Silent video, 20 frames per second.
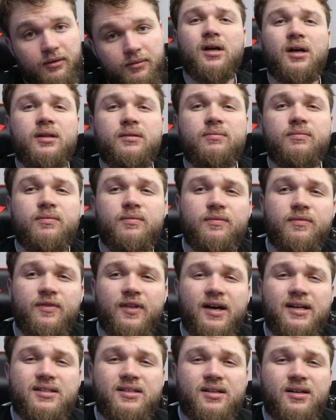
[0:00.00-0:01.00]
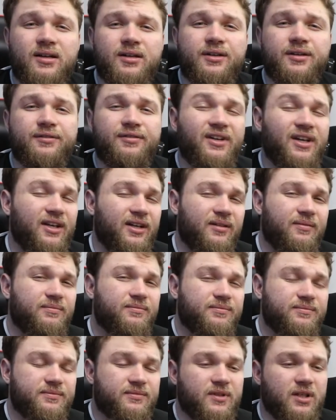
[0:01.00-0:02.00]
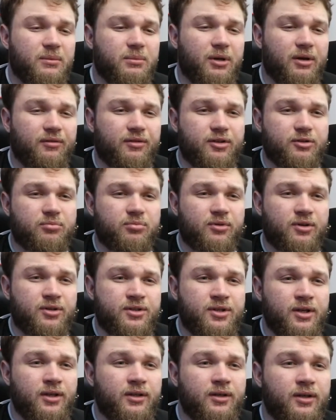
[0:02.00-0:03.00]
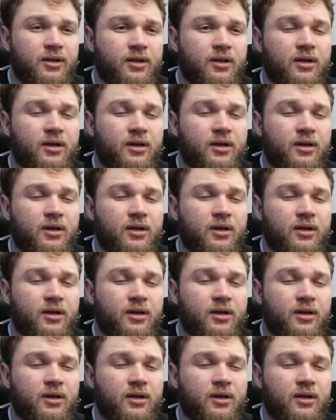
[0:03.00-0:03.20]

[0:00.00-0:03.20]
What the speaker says: And that's kind of it about this project.